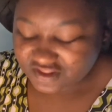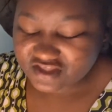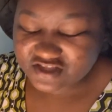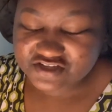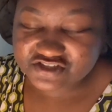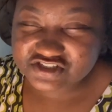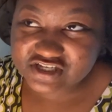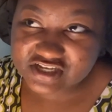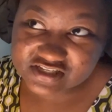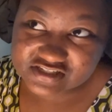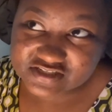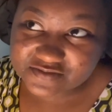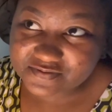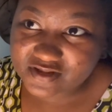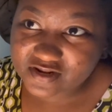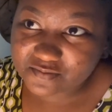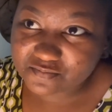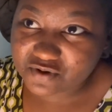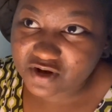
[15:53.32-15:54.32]
she ends up
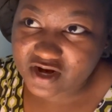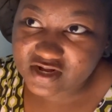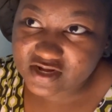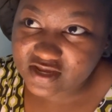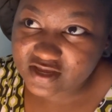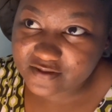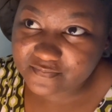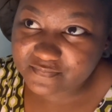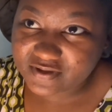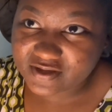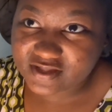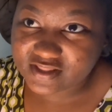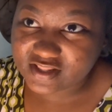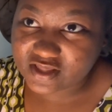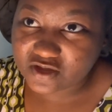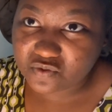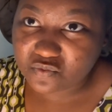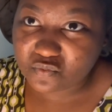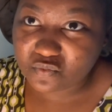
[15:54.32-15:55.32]
getting pregnant by
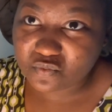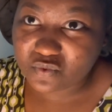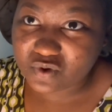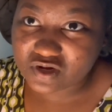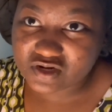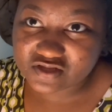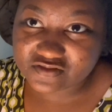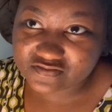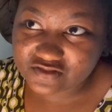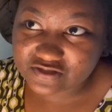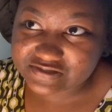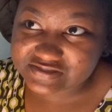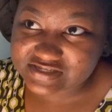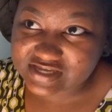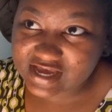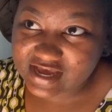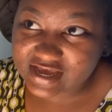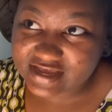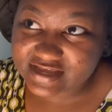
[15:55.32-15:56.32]
like one of those
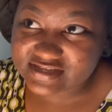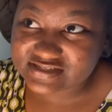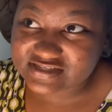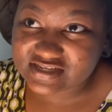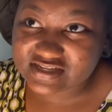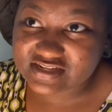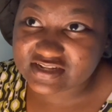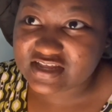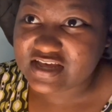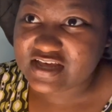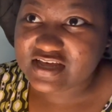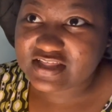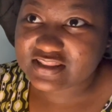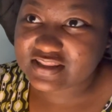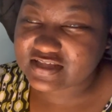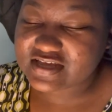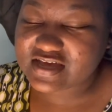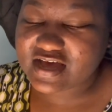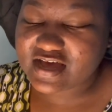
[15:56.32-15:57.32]
guys, and
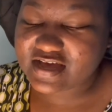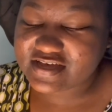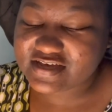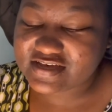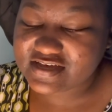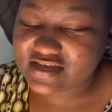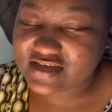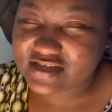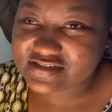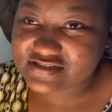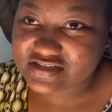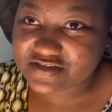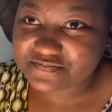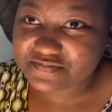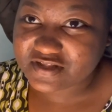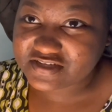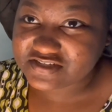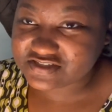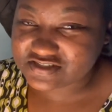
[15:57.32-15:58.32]
the guy ends up
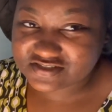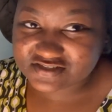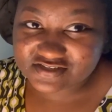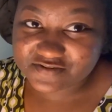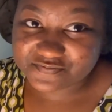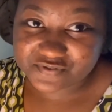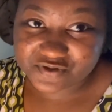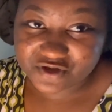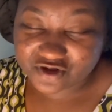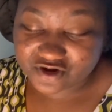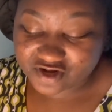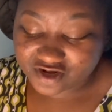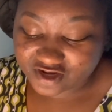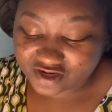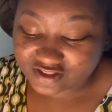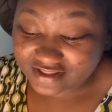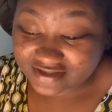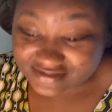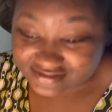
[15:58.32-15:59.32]
like just dipping on
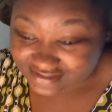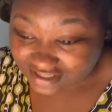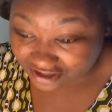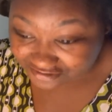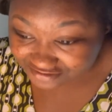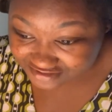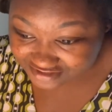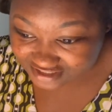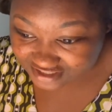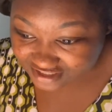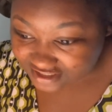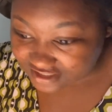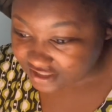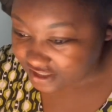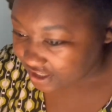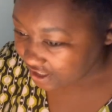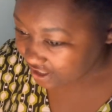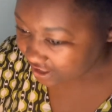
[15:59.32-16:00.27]
her like Sal's did.